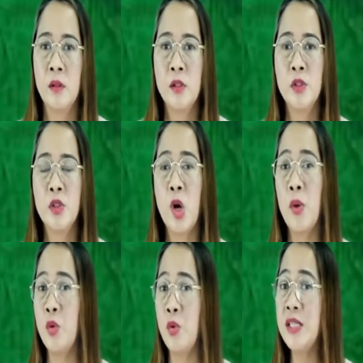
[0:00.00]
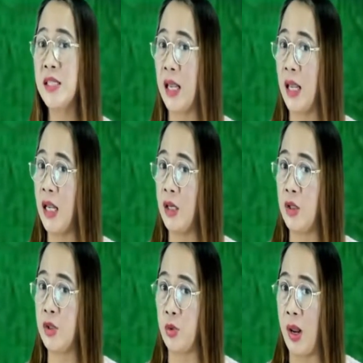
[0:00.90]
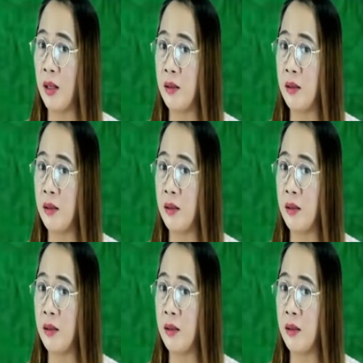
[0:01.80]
So when we say igneous rock,